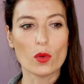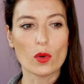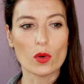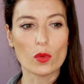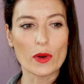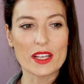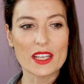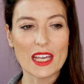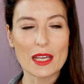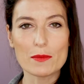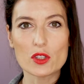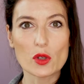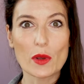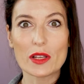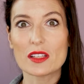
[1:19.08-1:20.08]
we
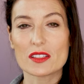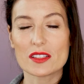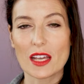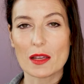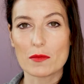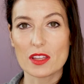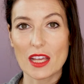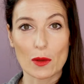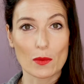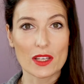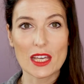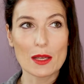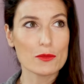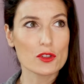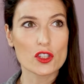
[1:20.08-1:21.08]
keep doing the same thing, we
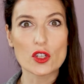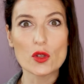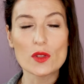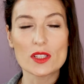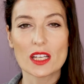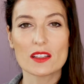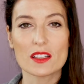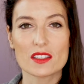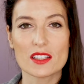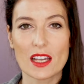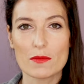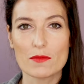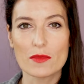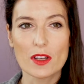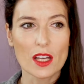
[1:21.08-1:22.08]
keep choosing the
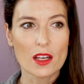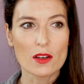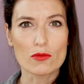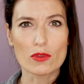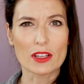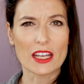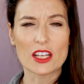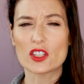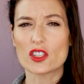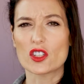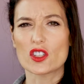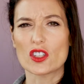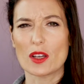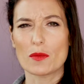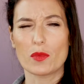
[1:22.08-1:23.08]
same
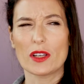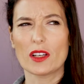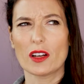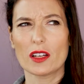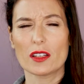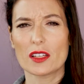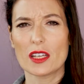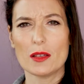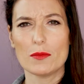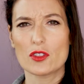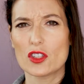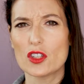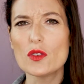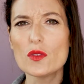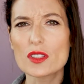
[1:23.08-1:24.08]
relationship, we kind of keep
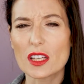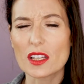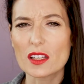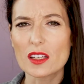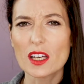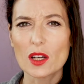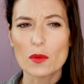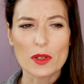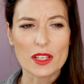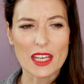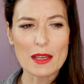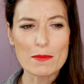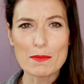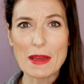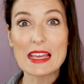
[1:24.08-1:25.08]
choosing, we
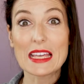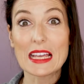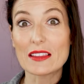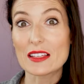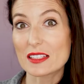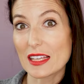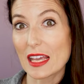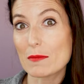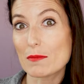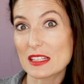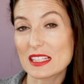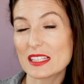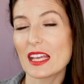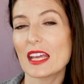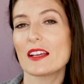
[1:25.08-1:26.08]
keep making the same
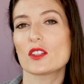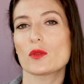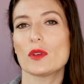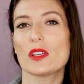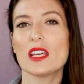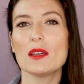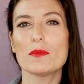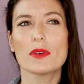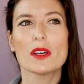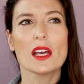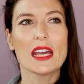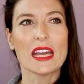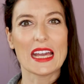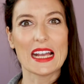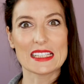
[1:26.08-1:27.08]
mistakes, we keep
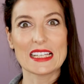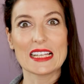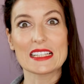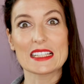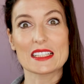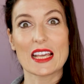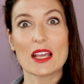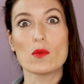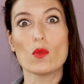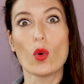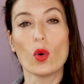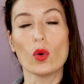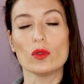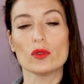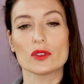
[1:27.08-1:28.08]
hitting the same
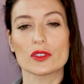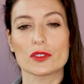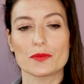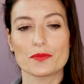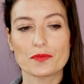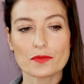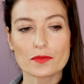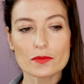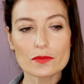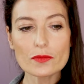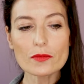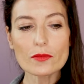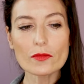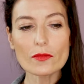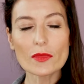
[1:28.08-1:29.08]
walls.
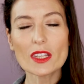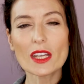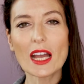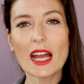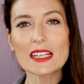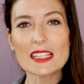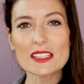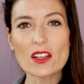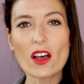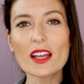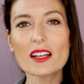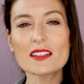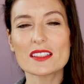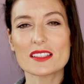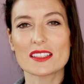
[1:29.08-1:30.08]
And as
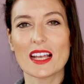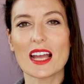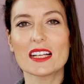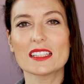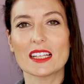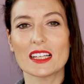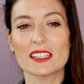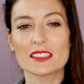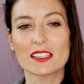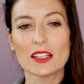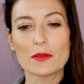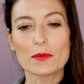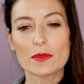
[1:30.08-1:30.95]
I understand it,